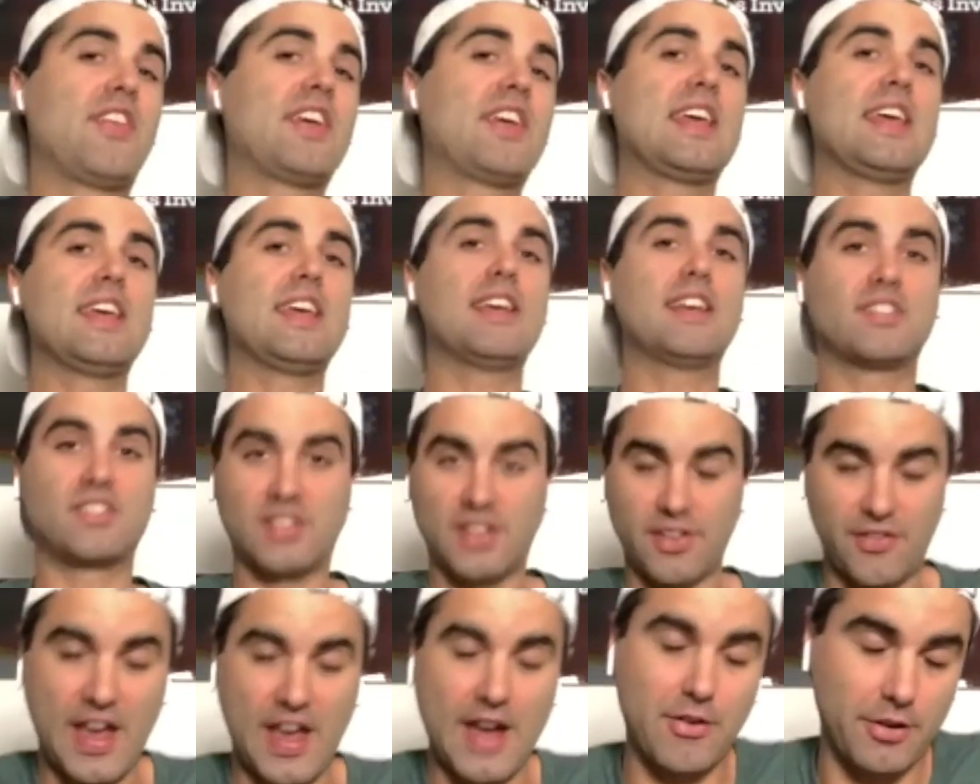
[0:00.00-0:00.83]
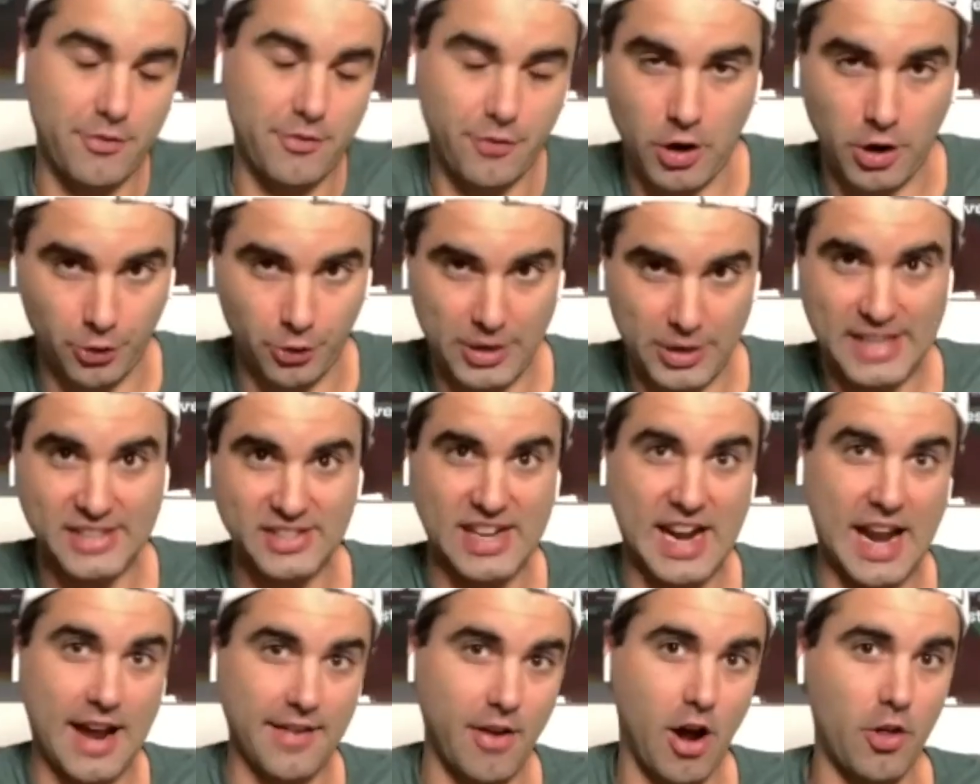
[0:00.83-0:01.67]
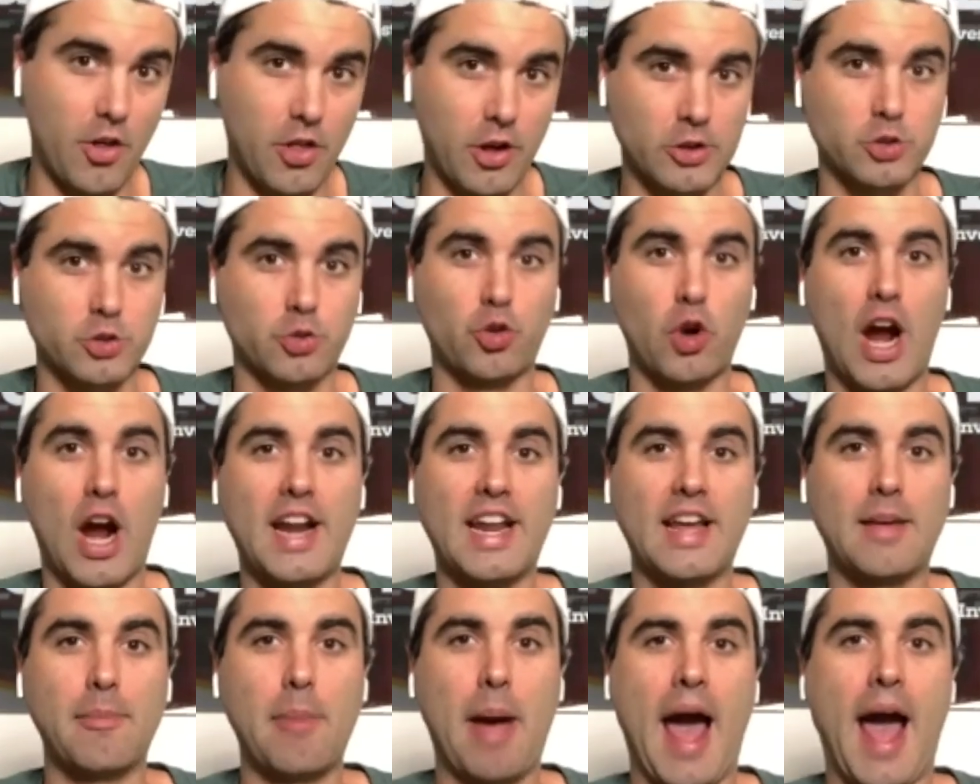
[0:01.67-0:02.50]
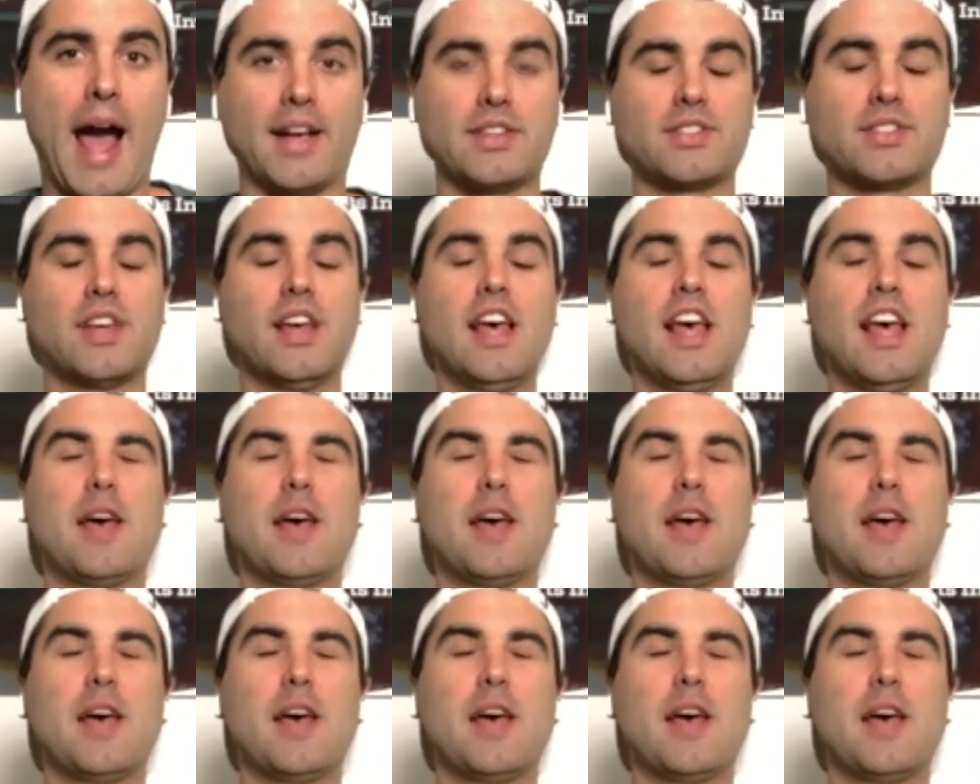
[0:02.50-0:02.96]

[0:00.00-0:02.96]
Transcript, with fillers: think he is the favorite for a reason out of all those running backs.